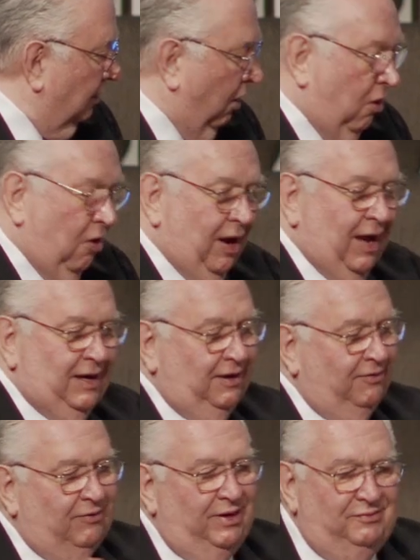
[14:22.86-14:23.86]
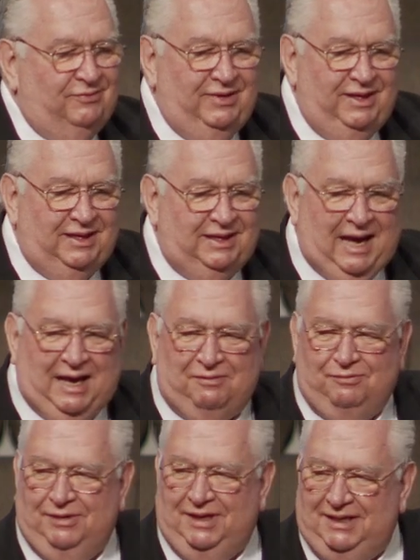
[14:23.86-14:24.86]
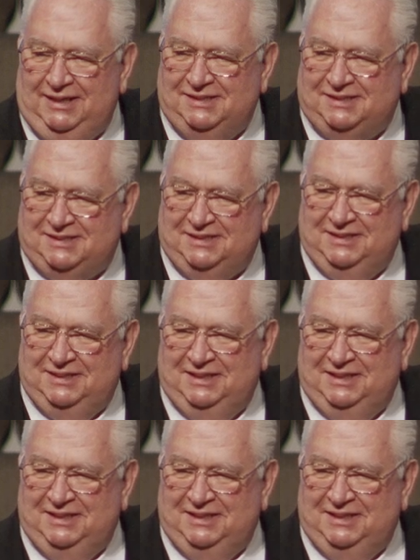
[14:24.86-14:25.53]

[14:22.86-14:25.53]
Oh, had a great week, got a raise.